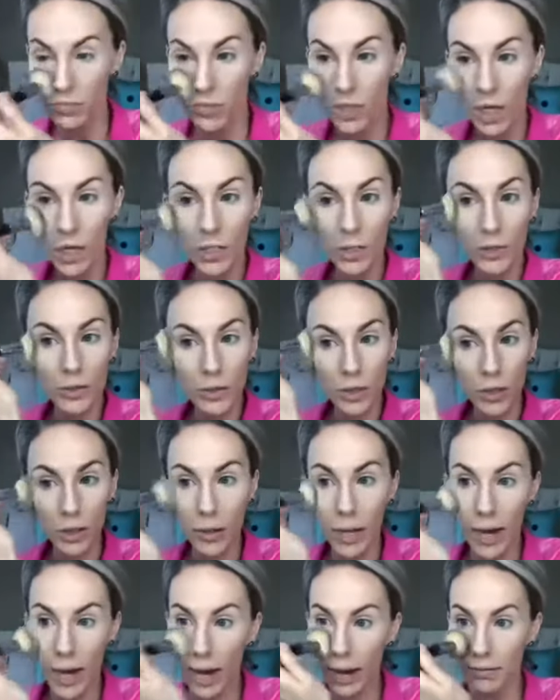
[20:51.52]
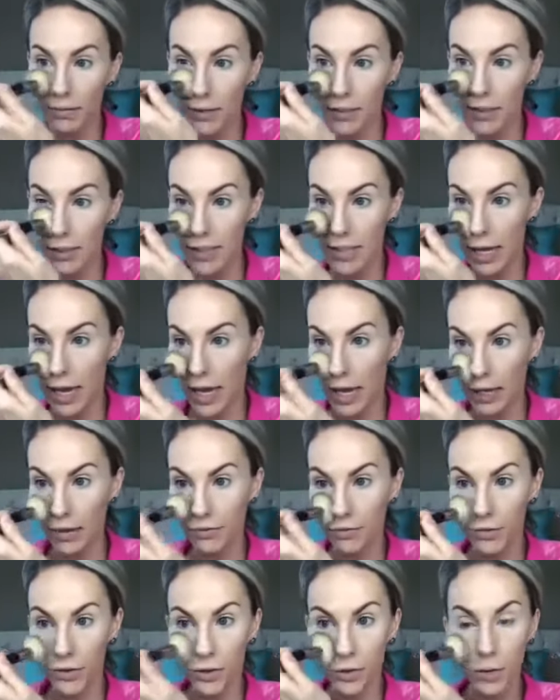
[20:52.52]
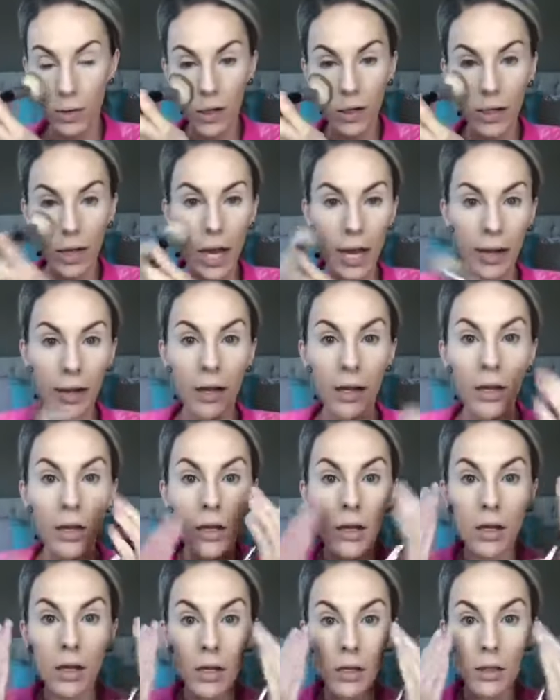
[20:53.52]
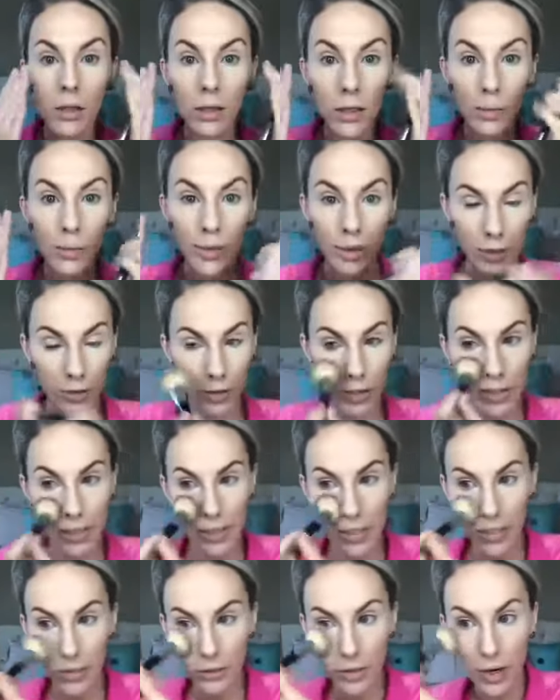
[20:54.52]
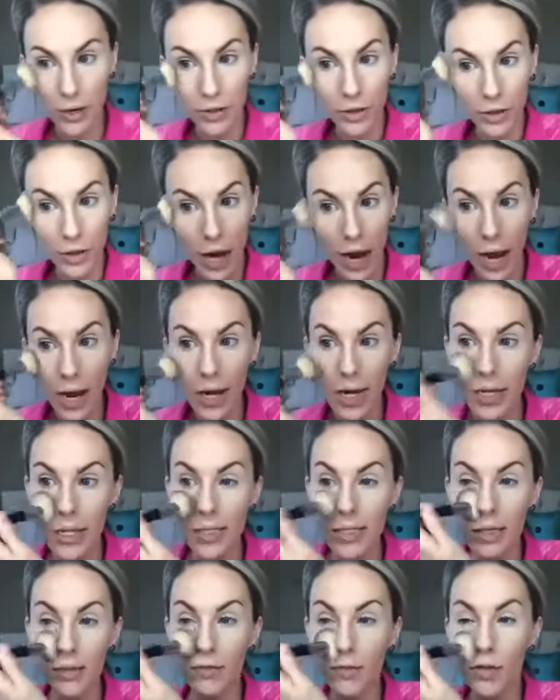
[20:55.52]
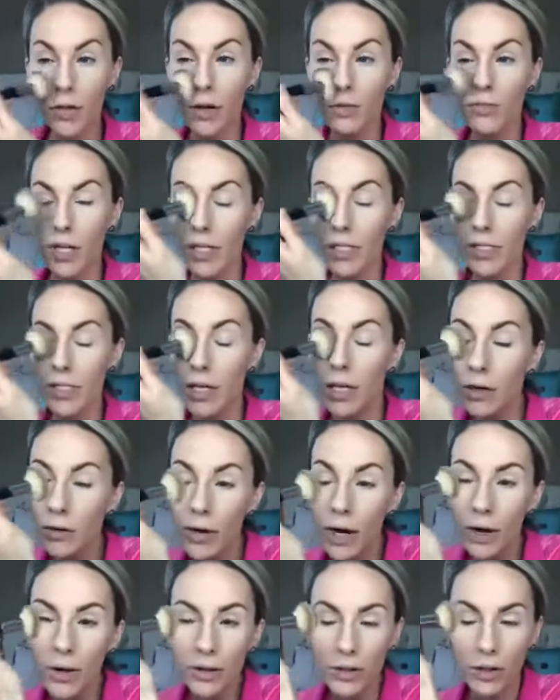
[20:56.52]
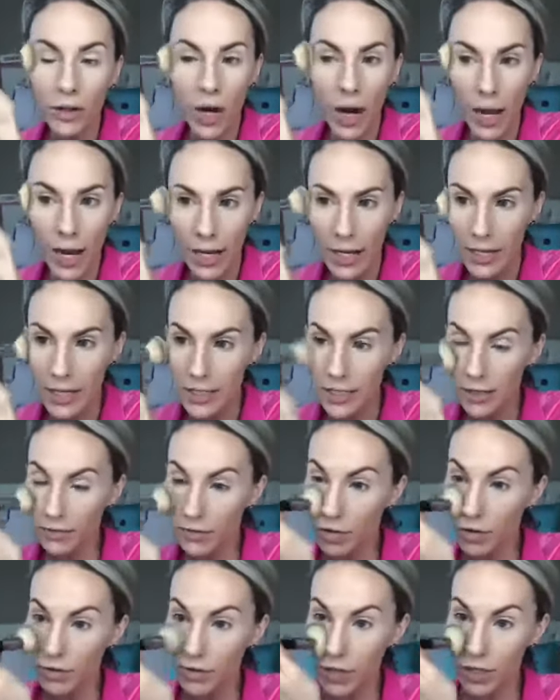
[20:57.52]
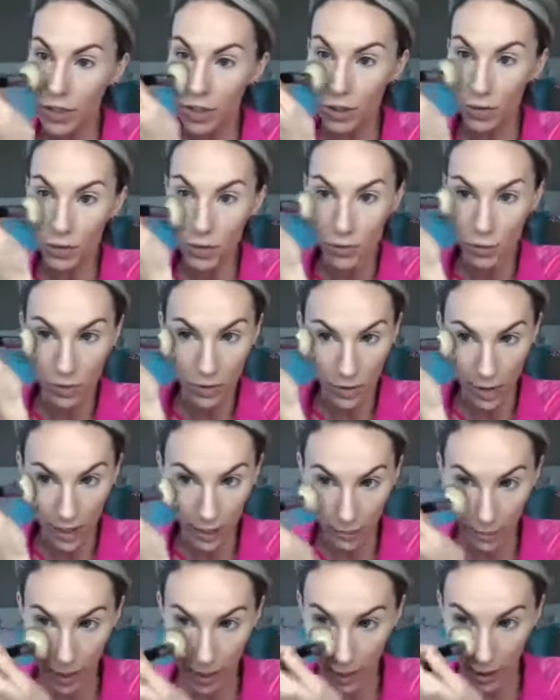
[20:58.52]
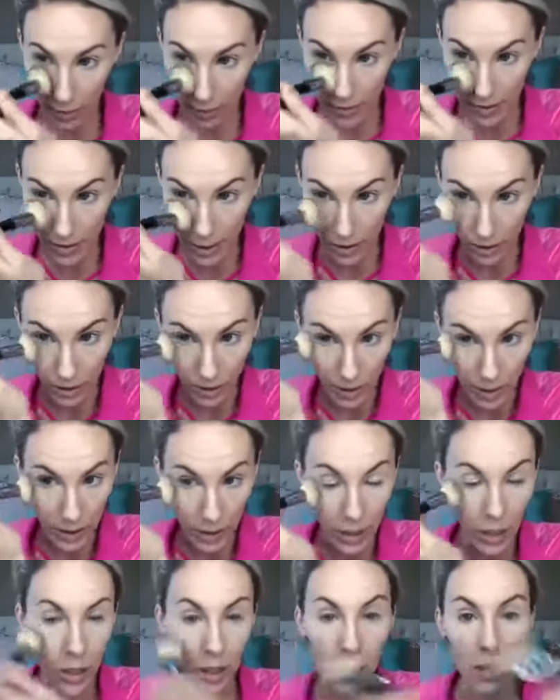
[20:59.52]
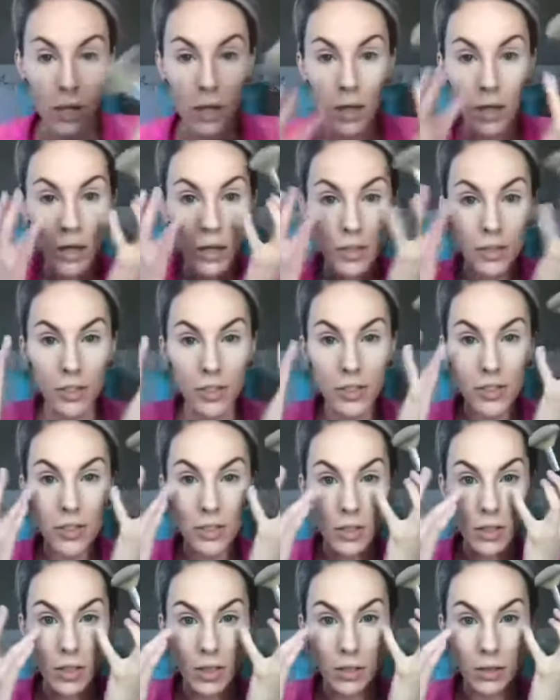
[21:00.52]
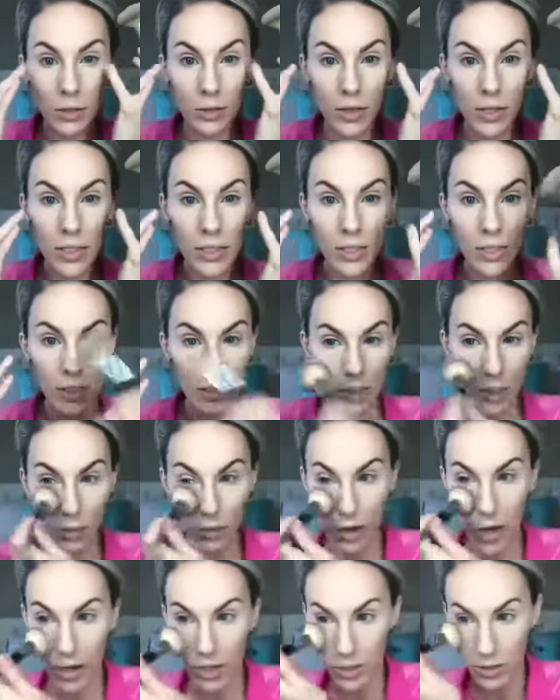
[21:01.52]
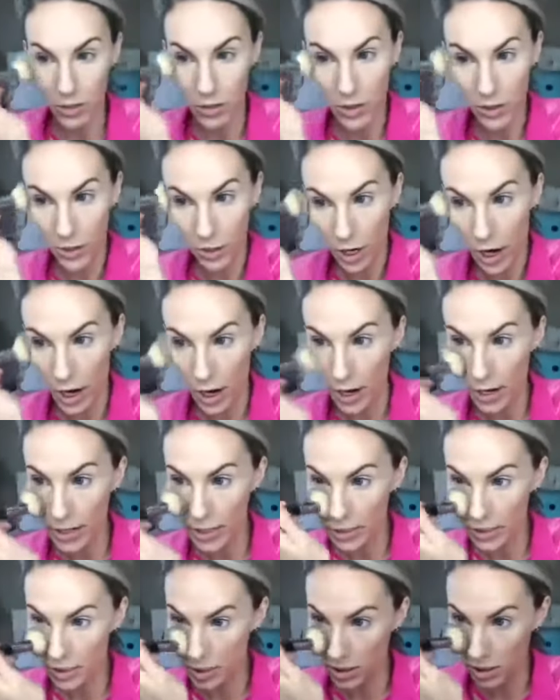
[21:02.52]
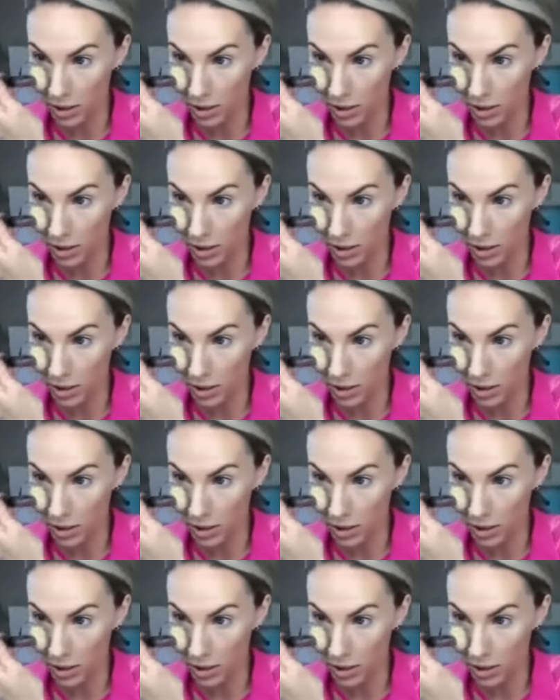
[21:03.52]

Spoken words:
I have to say, if you are like a little bit creasy around your eyes, if you have dry skin around your eyes, if you have issues with like makeup settling, just in creases and cracks around your eyes,